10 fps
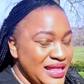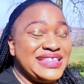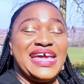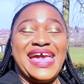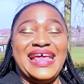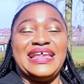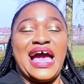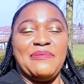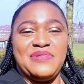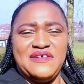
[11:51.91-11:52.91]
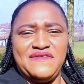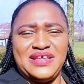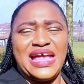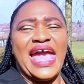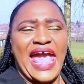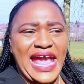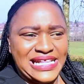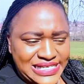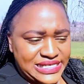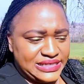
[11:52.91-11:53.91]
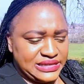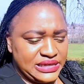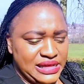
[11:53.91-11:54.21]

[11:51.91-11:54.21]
They end up even hating